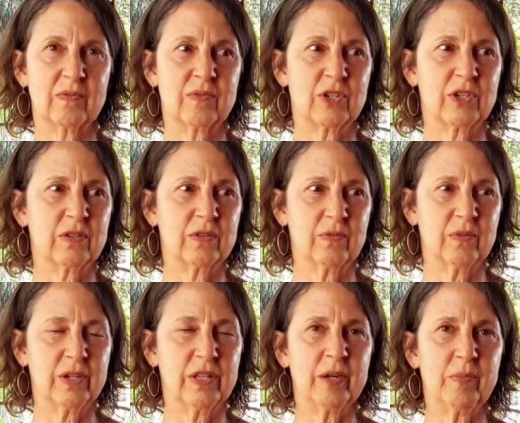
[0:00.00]
to
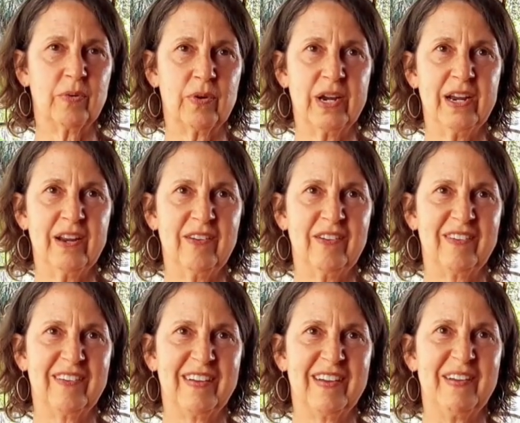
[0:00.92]
really bring
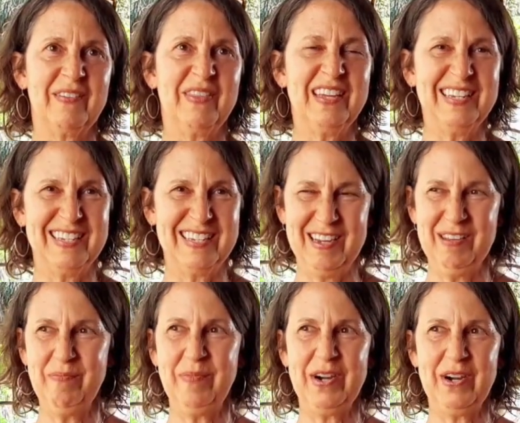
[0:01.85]
these
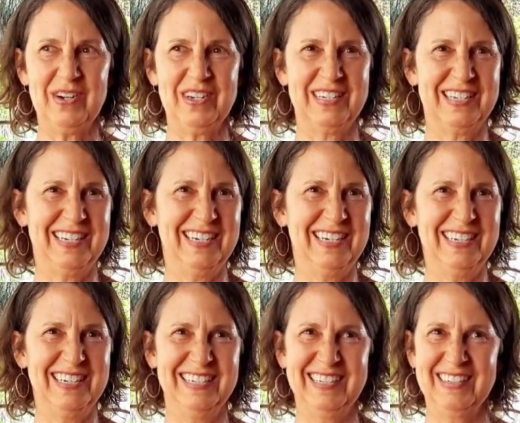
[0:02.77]

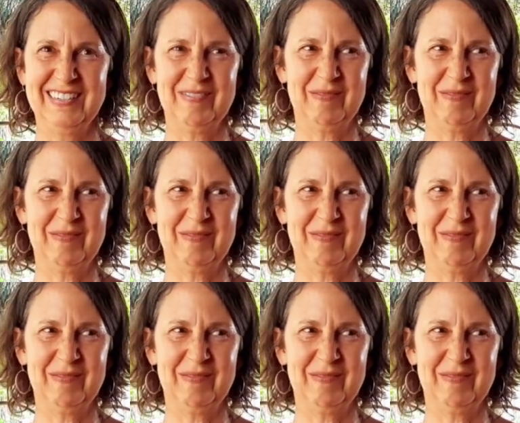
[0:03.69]
embarrassing